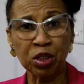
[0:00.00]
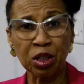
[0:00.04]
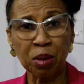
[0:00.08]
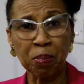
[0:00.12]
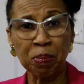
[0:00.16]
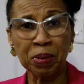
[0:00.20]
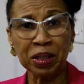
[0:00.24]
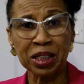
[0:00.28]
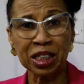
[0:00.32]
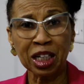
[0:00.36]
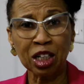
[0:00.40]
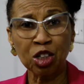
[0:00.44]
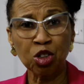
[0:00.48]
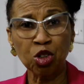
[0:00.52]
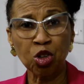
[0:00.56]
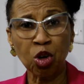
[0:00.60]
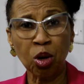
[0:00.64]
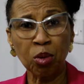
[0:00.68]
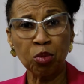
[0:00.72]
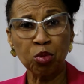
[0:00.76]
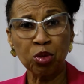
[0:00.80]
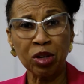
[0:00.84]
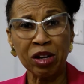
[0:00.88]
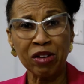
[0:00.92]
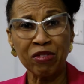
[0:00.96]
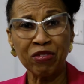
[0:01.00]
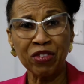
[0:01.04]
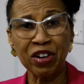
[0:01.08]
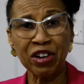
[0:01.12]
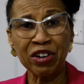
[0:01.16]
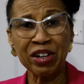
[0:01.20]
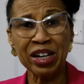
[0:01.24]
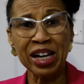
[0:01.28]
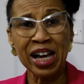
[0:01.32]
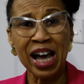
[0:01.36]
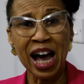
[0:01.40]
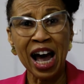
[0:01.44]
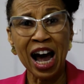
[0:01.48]
The patient who comes with a
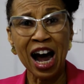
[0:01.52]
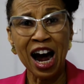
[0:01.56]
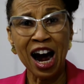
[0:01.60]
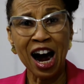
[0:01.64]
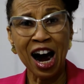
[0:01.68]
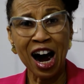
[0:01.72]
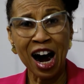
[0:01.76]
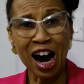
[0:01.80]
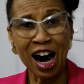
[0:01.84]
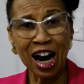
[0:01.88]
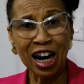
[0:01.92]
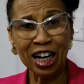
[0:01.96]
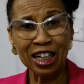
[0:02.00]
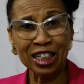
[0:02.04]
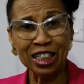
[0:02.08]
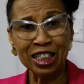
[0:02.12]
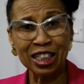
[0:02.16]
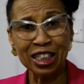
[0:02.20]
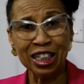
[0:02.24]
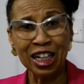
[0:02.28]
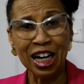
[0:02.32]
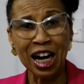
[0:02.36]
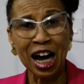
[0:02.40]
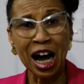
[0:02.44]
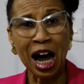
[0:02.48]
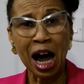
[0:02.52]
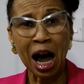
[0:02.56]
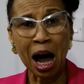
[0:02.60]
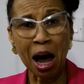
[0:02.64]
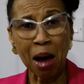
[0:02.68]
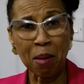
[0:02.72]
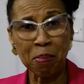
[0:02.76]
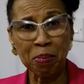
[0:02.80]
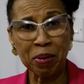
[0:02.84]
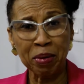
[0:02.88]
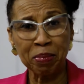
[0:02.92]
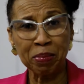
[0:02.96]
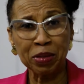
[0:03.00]
very hard,
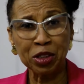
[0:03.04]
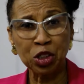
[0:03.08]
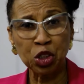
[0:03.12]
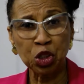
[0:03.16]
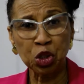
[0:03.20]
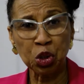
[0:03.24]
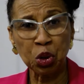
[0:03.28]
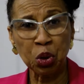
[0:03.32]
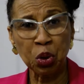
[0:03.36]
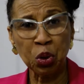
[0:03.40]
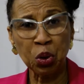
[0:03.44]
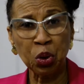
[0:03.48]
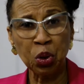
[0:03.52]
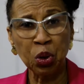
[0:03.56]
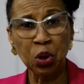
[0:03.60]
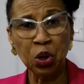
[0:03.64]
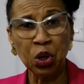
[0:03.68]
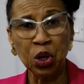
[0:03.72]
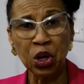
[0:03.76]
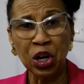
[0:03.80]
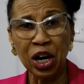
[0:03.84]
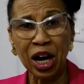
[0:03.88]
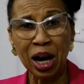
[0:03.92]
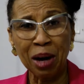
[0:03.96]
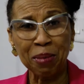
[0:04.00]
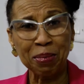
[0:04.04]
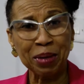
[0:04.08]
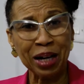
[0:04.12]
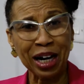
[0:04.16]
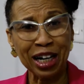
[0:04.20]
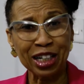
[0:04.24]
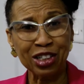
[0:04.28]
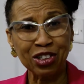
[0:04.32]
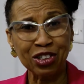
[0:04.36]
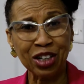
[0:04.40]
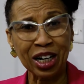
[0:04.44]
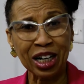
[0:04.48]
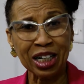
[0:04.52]
hyper-mature
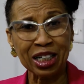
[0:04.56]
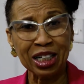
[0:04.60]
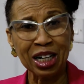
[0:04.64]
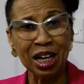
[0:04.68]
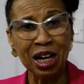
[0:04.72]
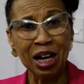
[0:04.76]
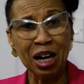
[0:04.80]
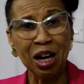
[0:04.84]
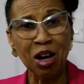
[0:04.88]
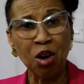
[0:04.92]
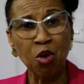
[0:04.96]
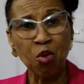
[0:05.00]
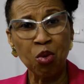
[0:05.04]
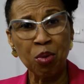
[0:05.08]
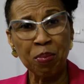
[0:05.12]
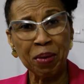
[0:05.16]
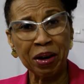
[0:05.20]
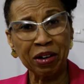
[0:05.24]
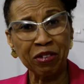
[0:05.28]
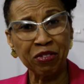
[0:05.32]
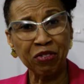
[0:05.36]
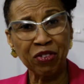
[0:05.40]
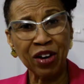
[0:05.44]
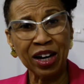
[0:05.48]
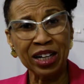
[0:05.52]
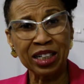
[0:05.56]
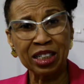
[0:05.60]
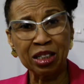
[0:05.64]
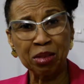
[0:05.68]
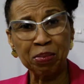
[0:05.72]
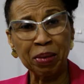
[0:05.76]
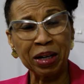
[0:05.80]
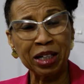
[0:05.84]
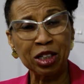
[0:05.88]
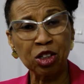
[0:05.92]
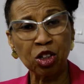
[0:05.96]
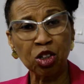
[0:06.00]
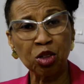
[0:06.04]
cataract, we might find it
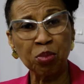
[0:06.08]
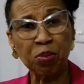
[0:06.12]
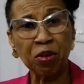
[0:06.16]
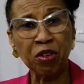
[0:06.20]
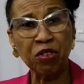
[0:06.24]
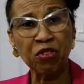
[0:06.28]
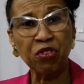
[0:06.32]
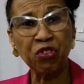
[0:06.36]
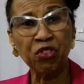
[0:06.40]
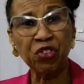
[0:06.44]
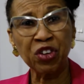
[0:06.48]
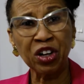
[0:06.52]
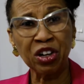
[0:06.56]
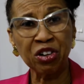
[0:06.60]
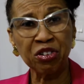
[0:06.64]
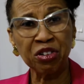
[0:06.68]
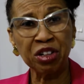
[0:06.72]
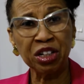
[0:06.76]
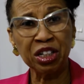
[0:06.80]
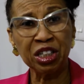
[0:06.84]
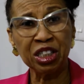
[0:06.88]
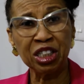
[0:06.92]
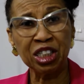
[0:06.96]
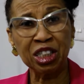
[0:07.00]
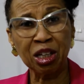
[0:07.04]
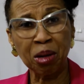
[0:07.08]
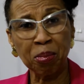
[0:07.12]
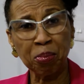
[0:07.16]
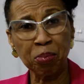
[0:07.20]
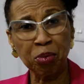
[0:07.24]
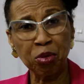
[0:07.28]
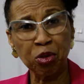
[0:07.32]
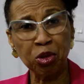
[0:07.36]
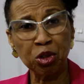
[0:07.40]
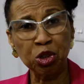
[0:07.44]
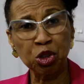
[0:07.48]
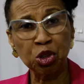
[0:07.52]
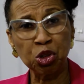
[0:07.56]
might not be very
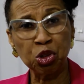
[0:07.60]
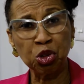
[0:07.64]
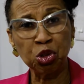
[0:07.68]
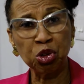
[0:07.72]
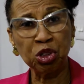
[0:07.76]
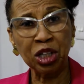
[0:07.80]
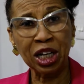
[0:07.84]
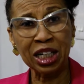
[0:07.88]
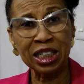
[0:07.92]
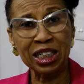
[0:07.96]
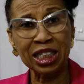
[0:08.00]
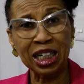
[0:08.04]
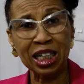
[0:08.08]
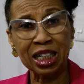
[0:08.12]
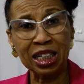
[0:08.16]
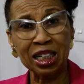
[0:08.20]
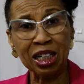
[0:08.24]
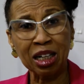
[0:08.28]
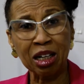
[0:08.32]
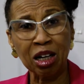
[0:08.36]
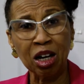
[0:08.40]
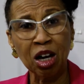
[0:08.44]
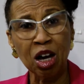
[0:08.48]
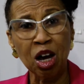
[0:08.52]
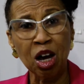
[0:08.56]
simple to do that technique.